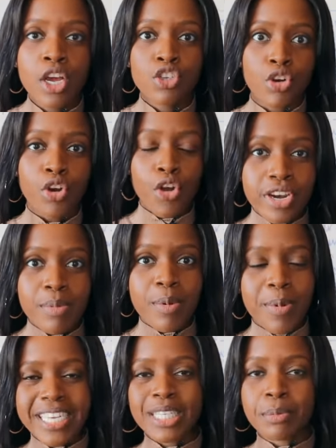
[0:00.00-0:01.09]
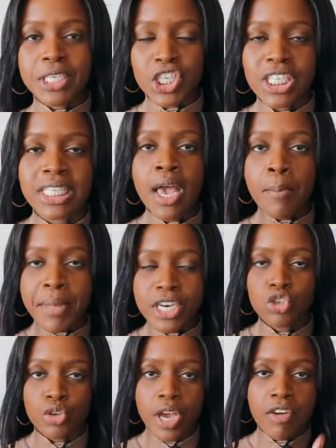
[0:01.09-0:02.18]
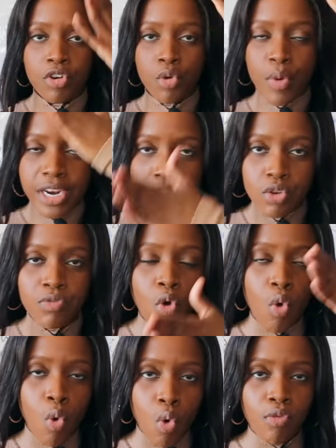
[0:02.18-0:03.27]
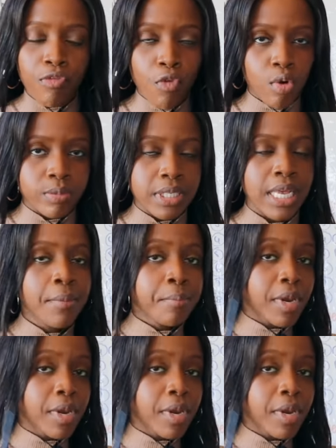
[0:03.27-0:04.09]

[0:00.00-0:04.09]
don't only prepare speeches, make sure you have an awareness of all forms.